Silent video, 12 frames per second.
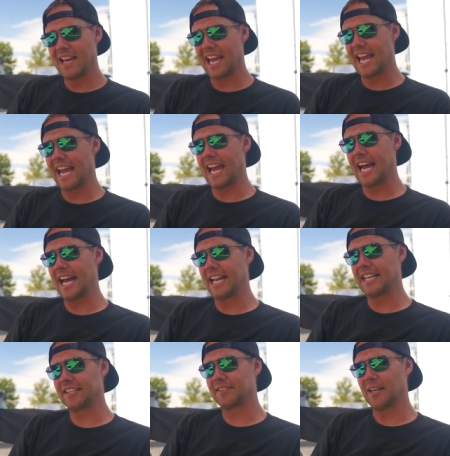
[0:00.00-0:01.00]

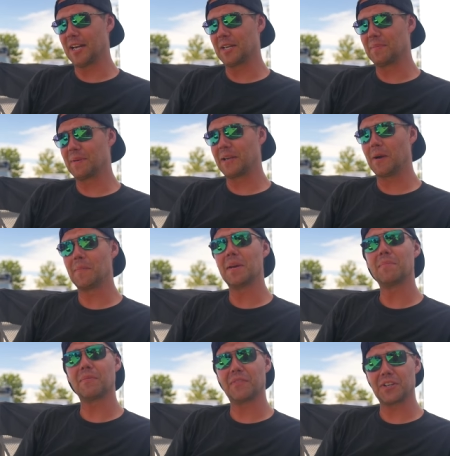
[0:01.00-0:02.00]
and decided to become
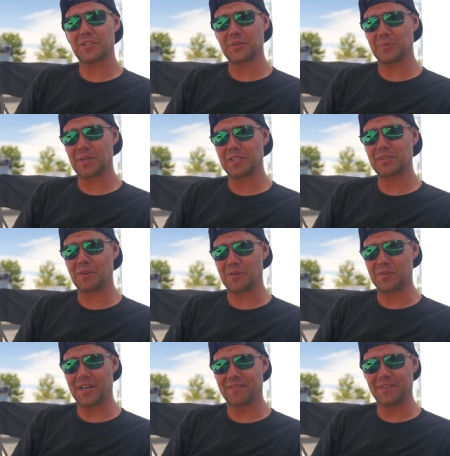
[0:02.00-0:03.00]
a professional race car
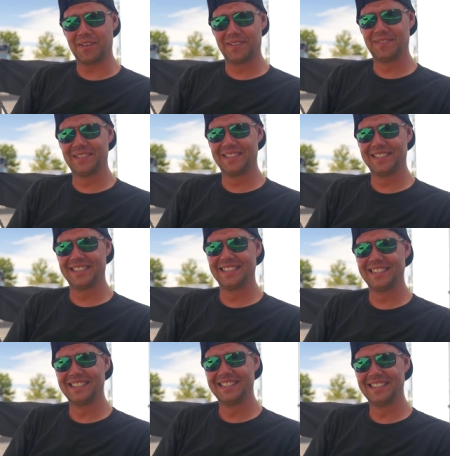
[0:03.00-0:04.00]
driver. Do
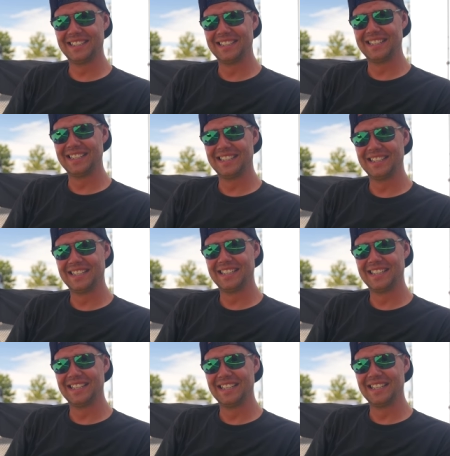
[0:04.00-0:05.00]
you think that was a wise
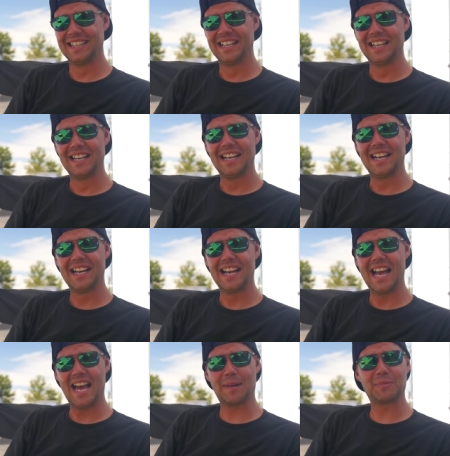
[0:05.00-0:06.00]
idea?
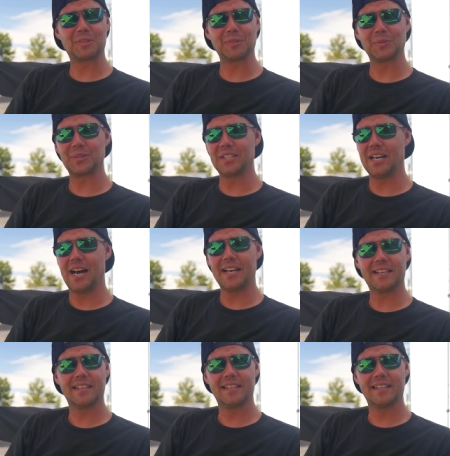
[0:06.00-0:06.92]
Absolutely not.